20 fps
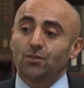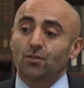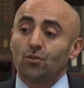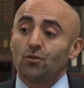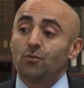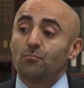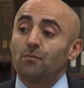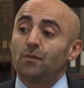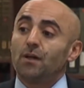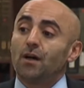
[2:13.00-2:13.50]
to
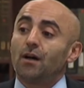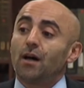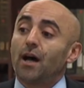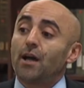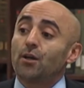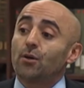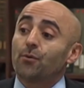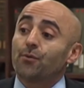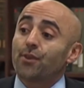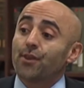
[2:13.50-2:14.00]
whom
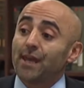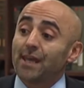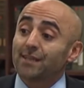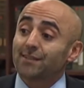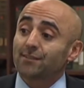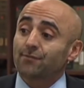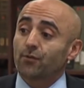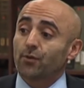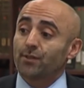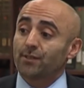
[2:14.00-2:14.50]
I owe
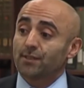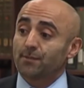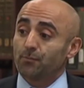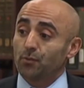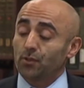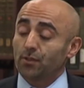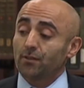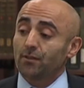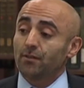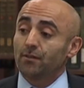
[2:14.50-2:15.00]
thanks for this
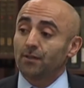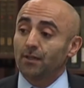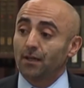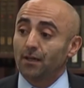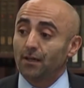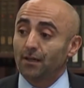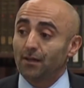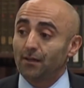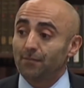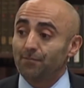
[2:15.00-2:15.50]
book,
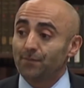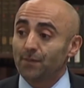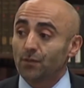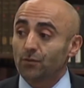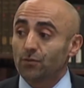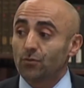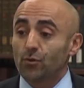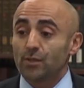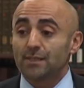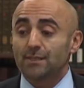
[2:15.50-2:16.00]
uh,
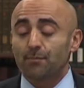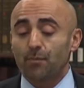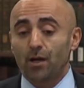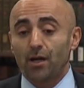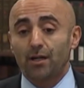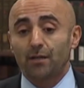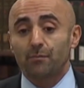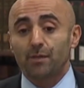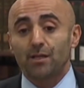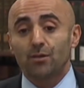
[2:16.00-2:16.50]
who
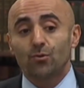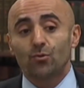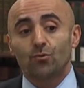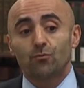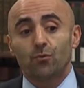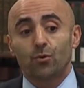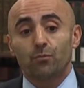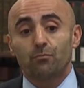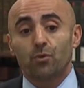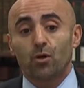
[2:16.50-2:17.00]
inspired me,
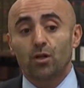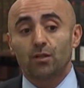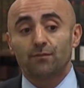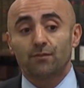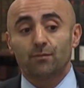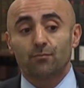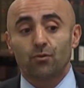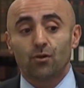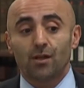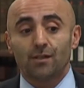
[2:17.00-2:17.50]
who were part
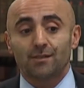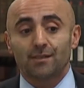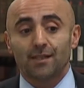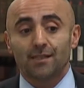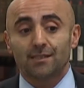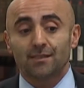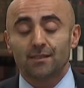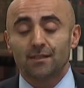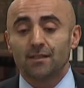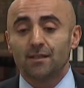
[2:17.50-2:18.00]
of the
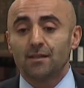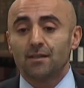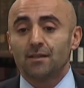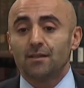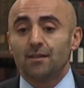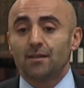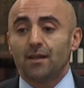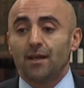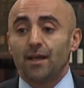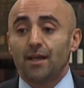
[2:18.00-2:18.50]
process.
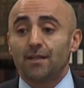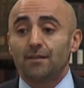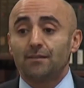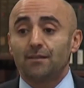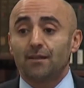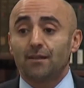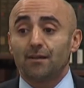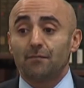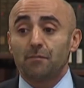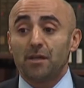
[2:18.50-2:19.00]

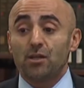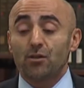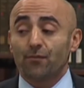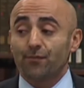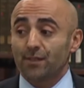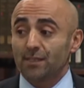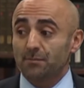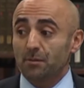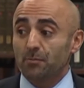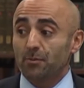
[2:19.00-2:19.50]
And uh, many
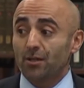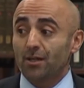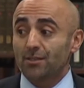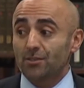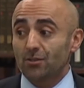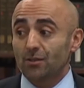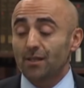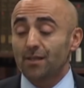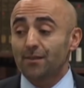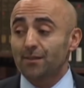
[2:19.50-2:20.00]
of these people are
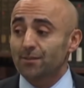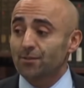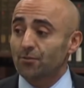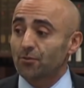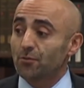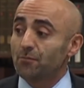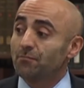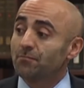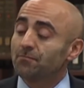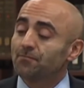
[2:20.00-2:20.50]
actually in this
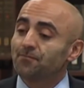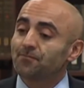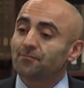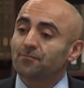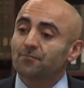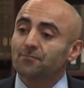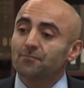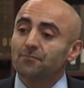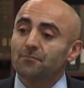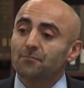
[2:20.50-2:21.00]
room.
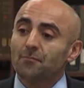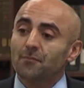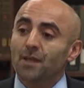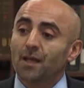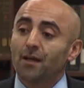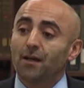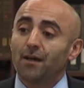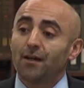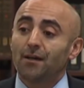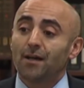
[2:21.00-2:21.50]

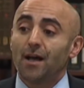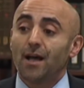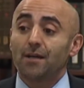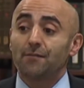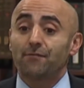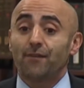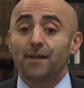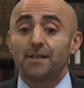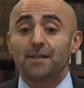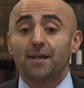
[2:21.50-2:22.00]
Uh,
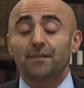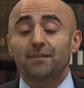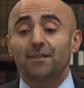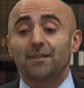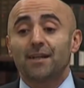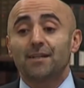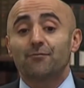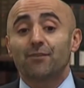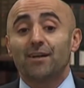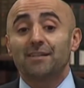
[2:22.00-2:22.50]
I find out
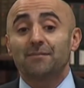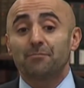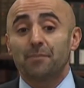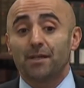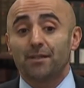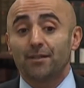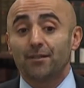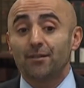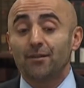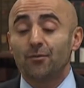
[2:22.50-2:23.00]
that I write
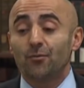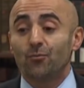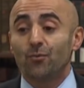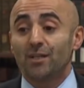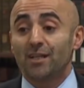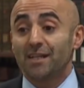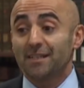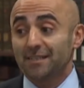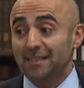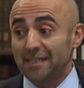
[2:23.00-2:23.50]
better
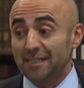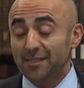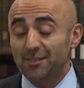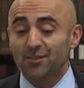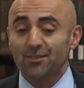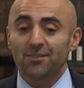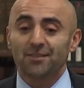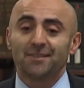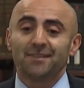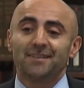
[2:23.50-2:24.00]
when I
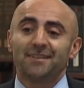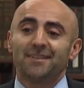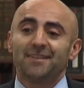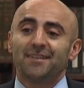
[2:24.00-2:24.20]
teach.